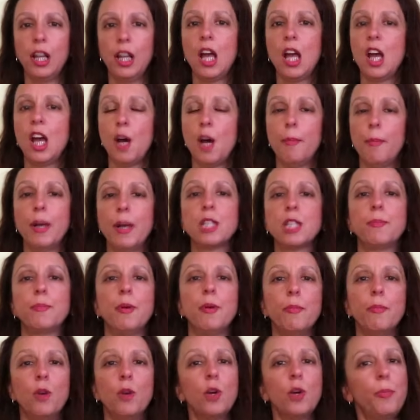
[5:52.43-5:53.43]
must be
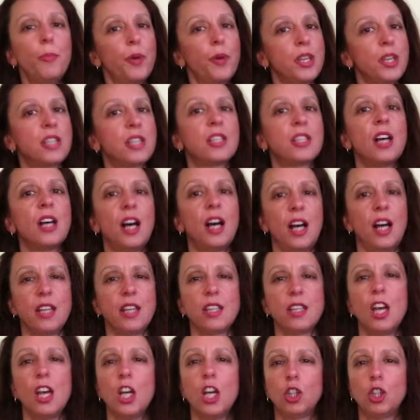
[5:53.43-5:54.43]
more precise
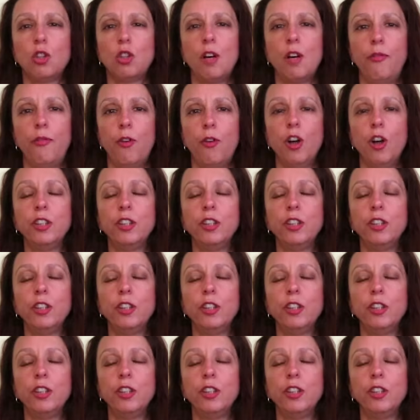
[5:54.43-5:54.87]
to avoid